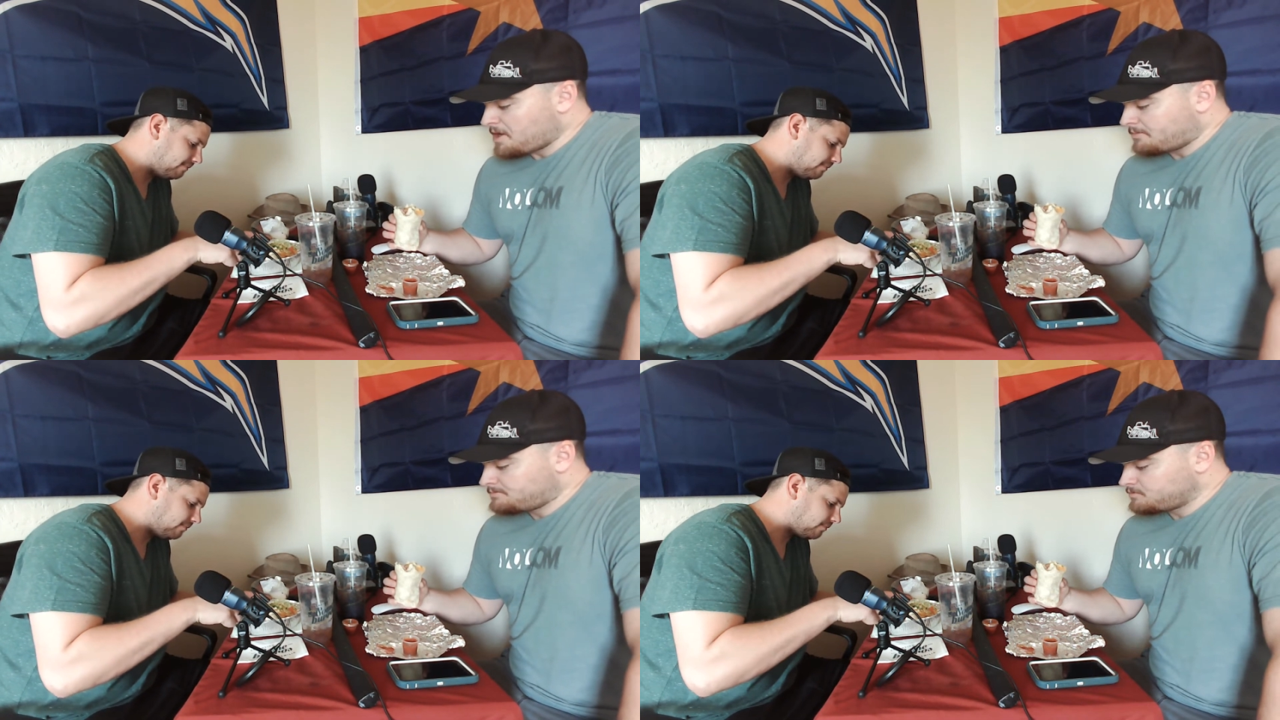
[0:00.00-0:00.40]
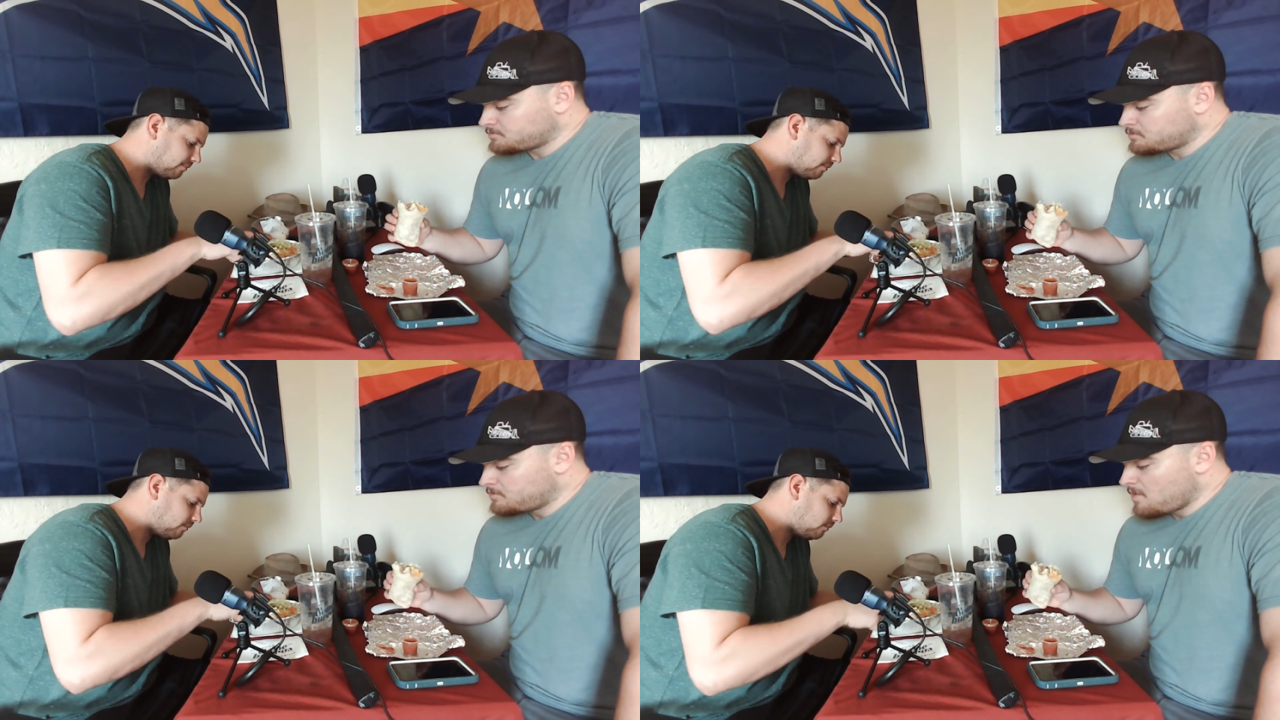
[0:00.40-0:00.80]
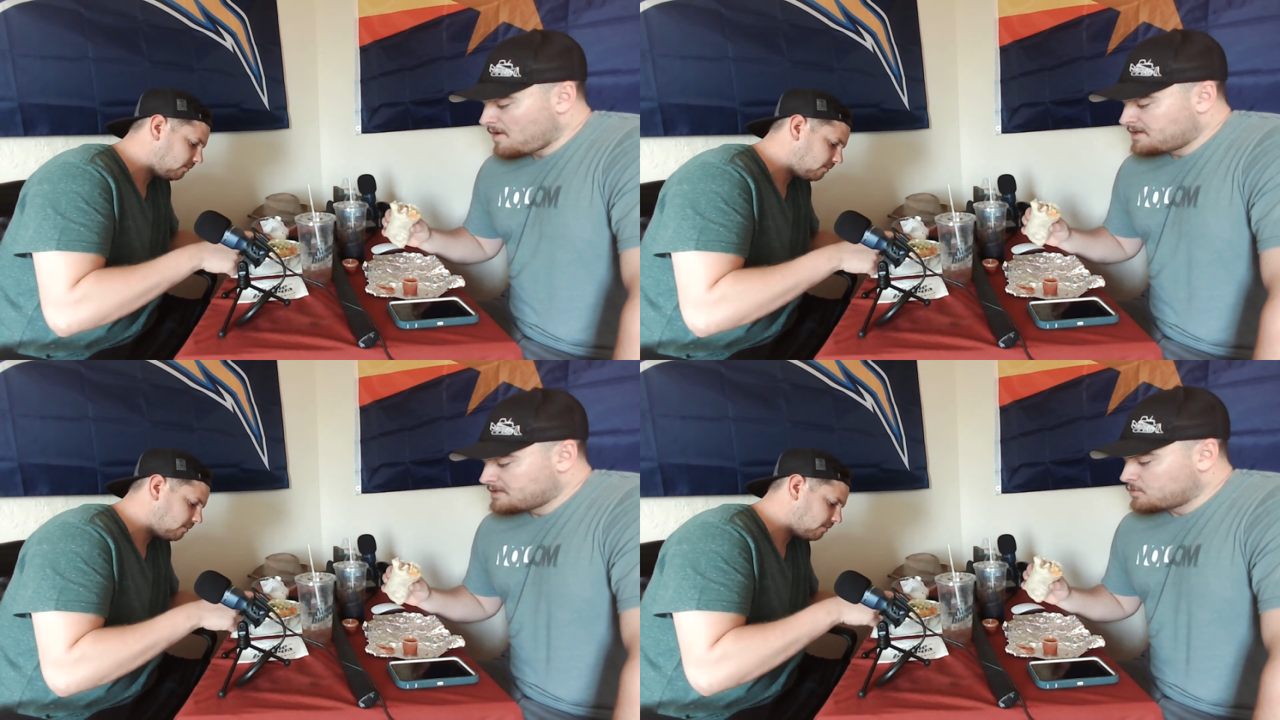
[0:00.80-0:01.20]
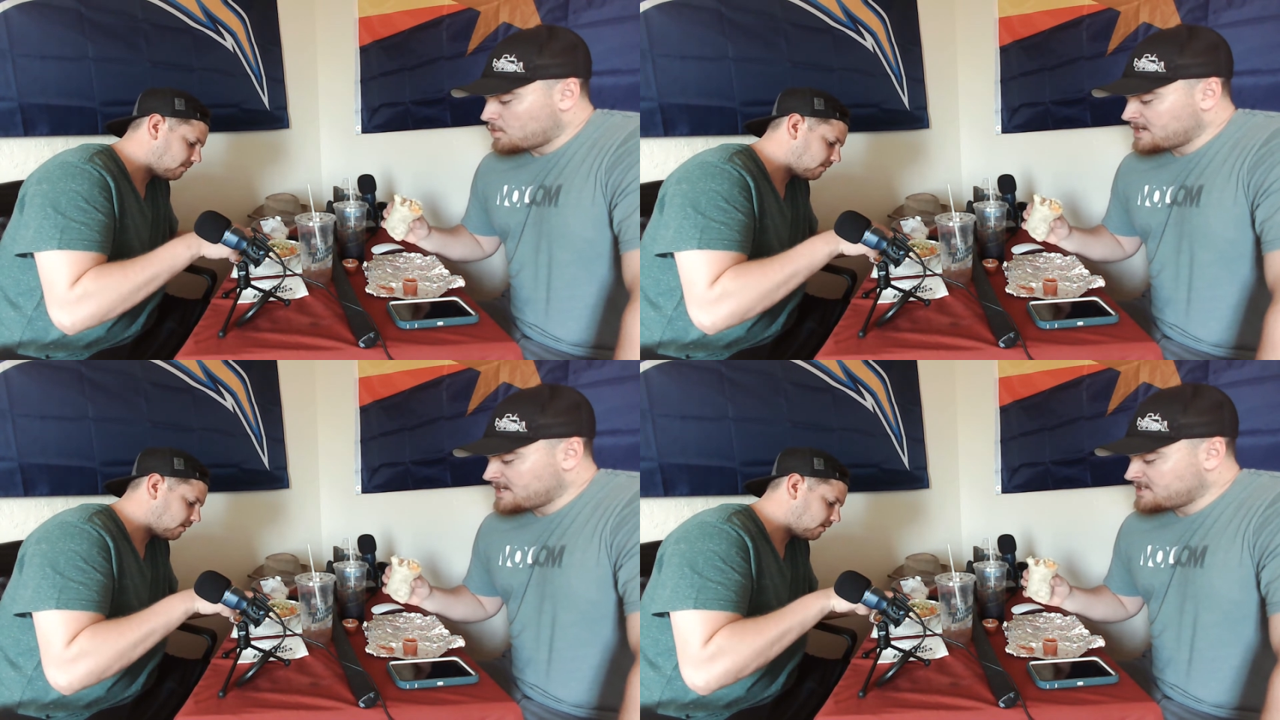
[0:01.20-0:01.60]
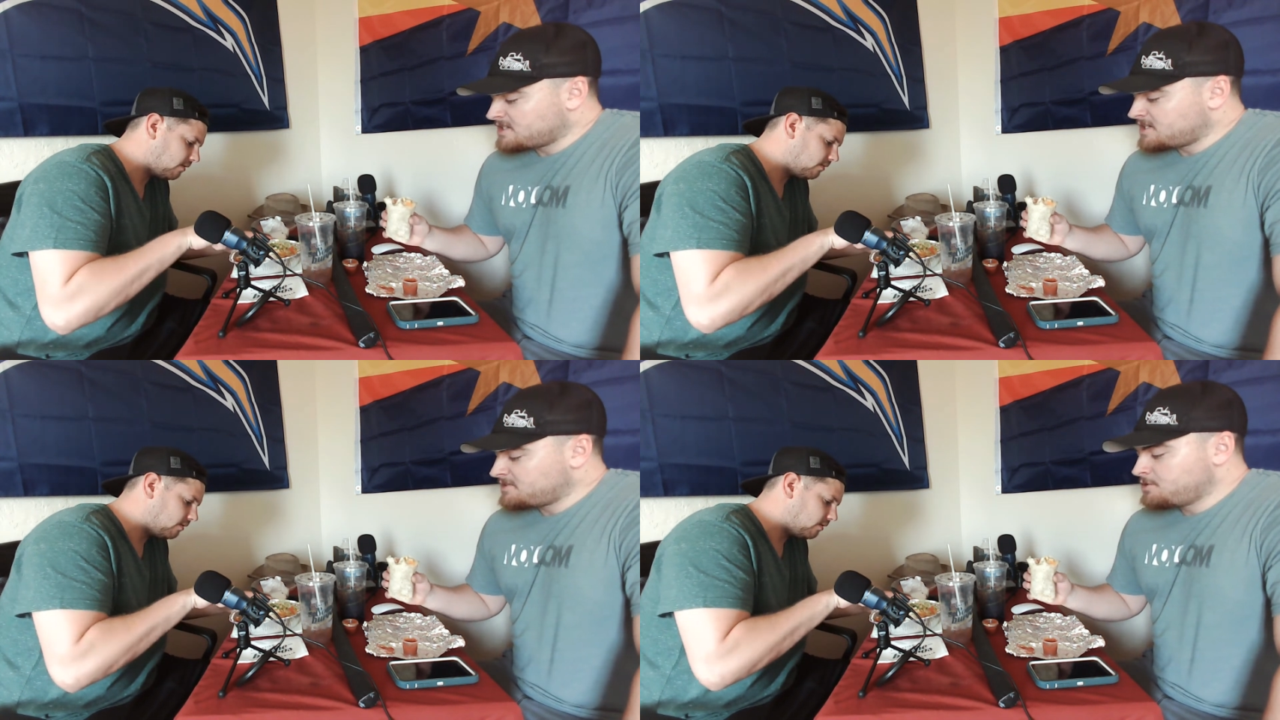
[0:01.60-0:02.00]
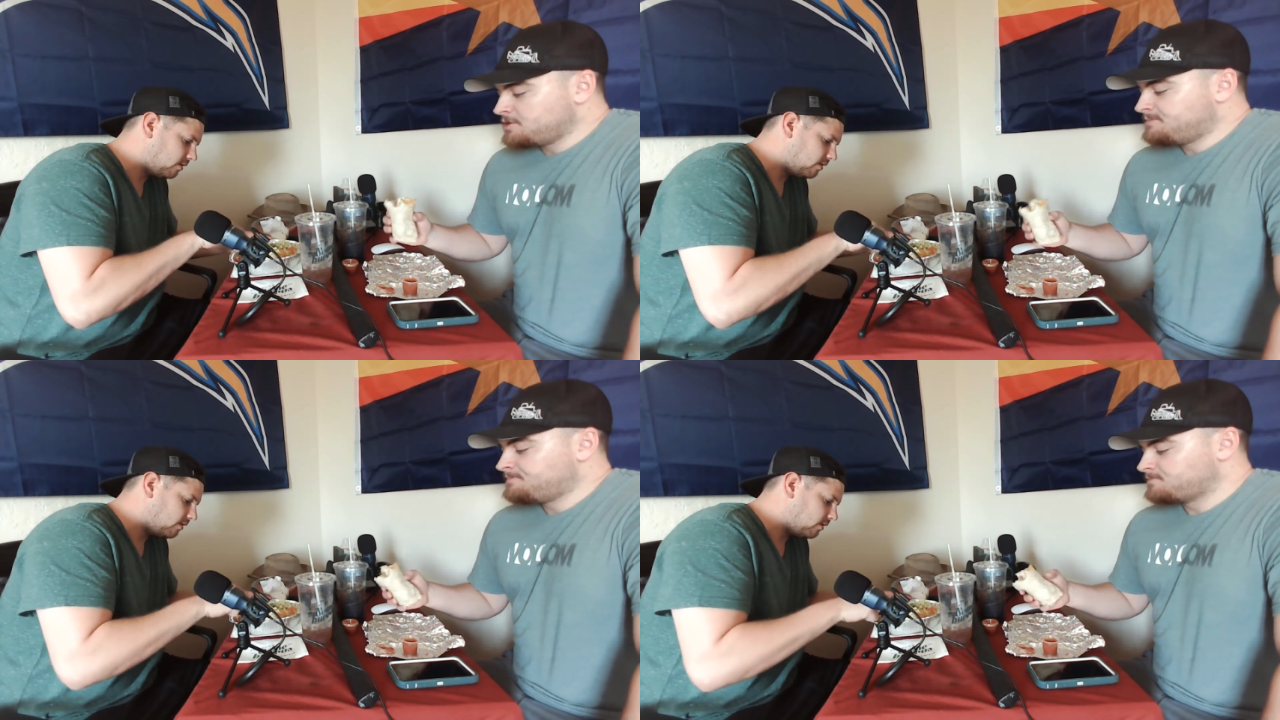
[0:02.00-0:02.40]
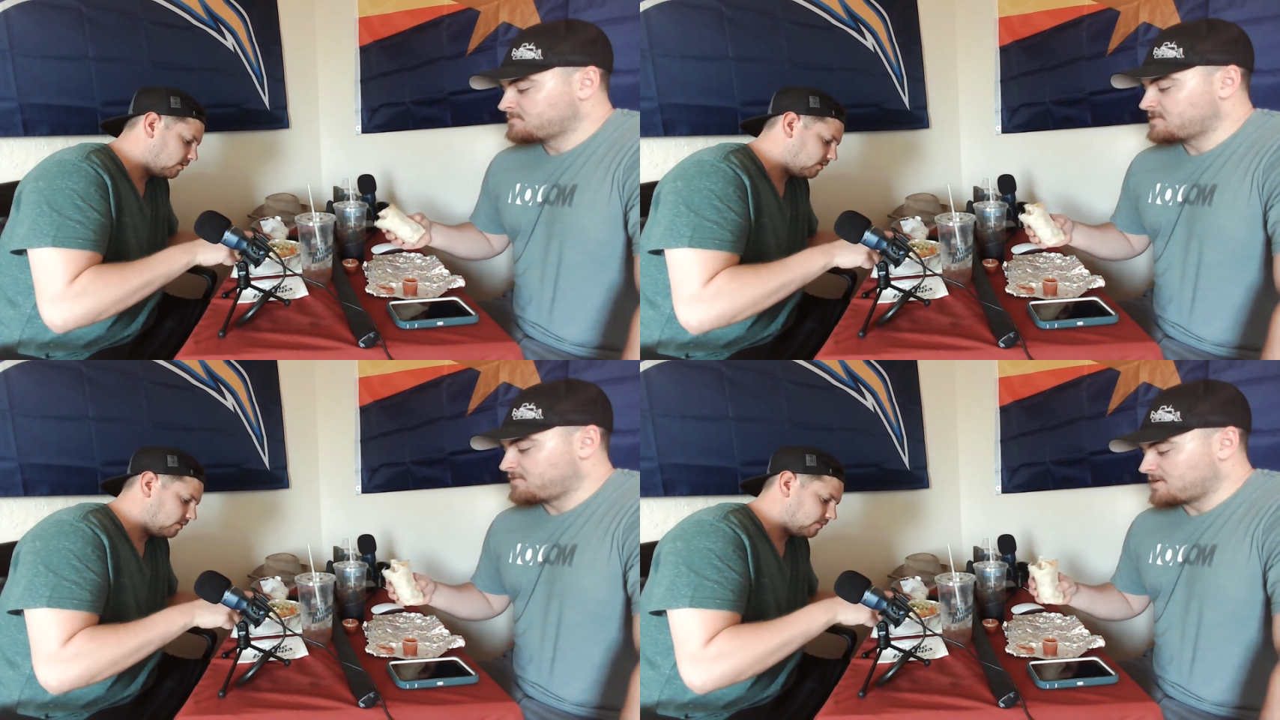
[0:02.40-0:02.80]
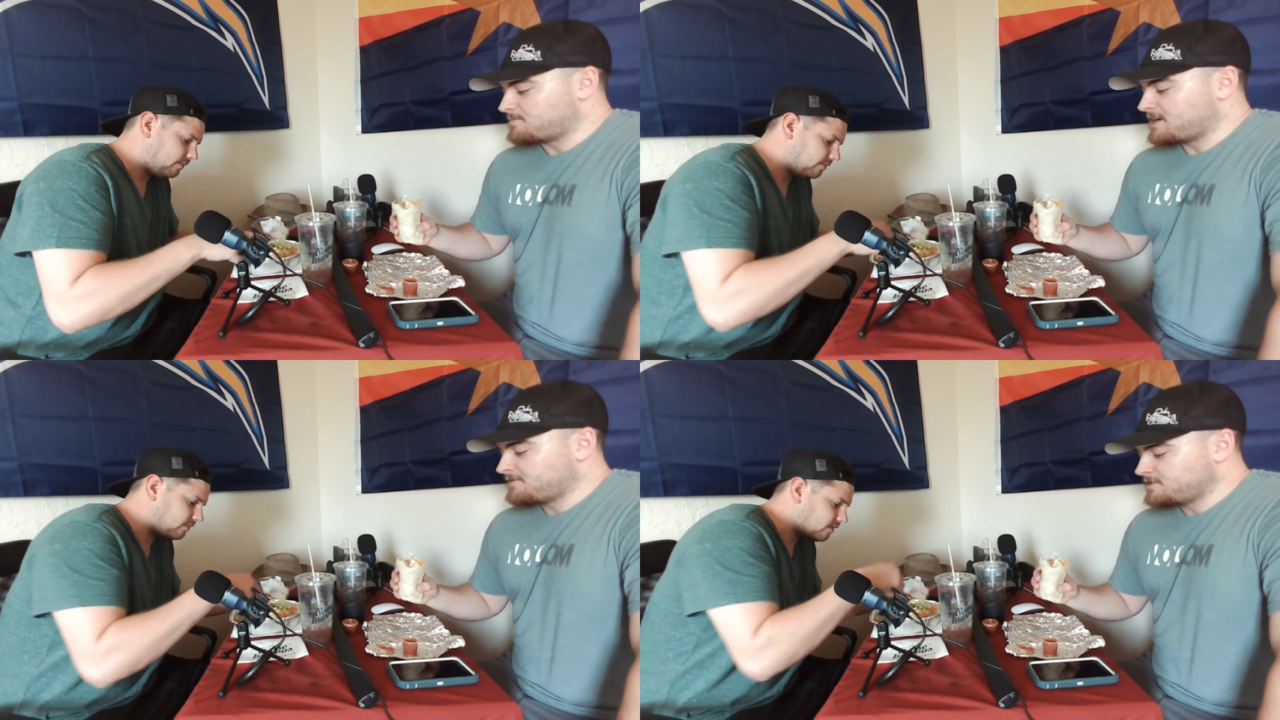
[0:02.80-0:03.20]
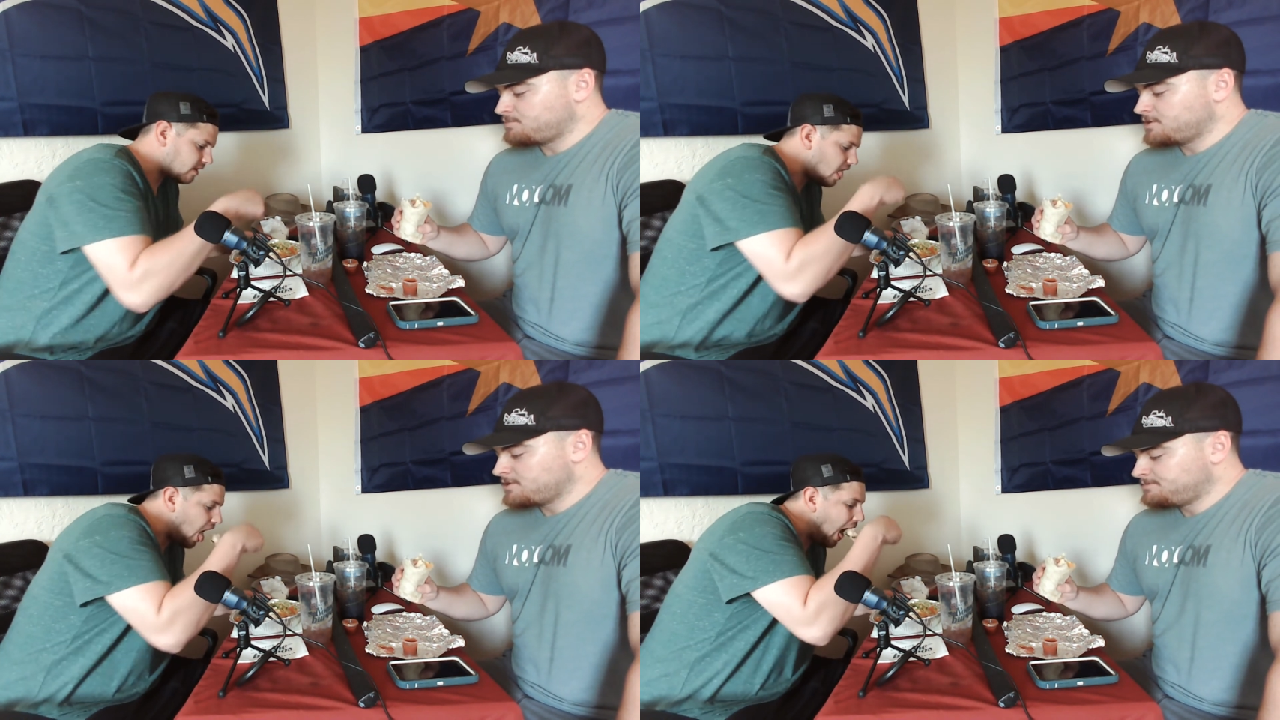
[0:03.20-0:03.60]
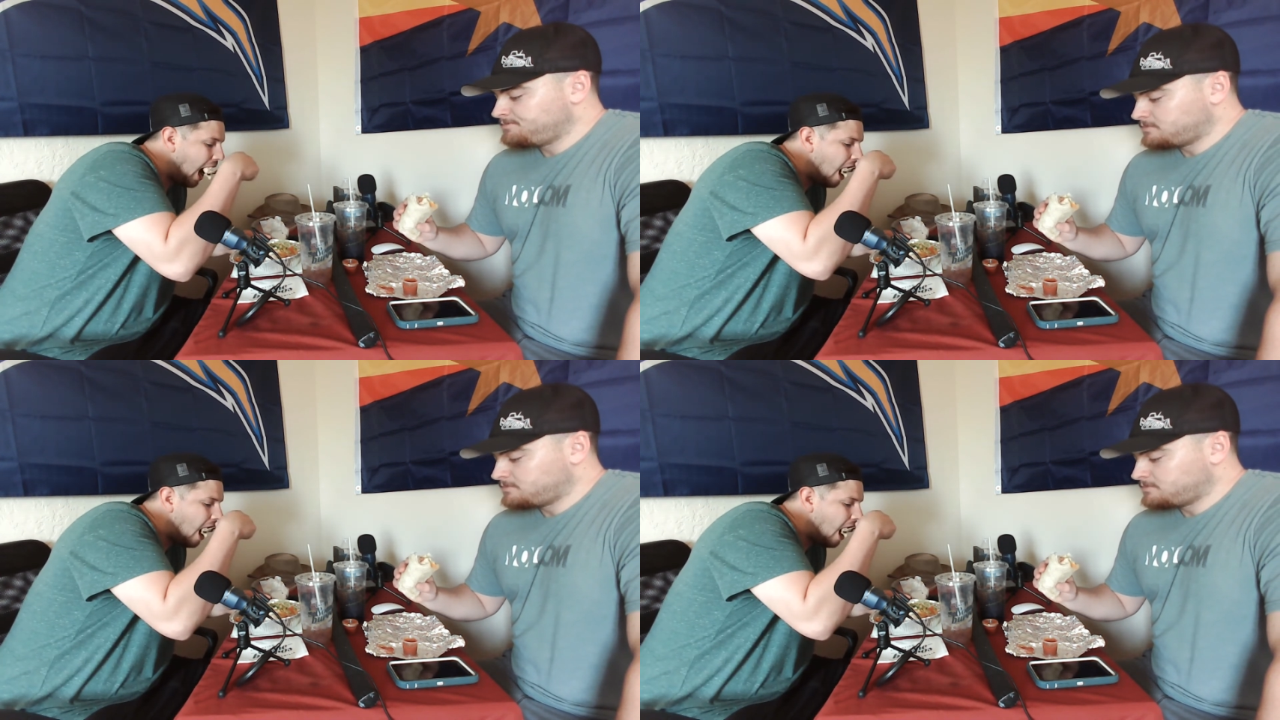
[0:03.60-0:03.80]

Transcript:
Speaker 1: Nope. One out of ten, dude for a breakfast bro,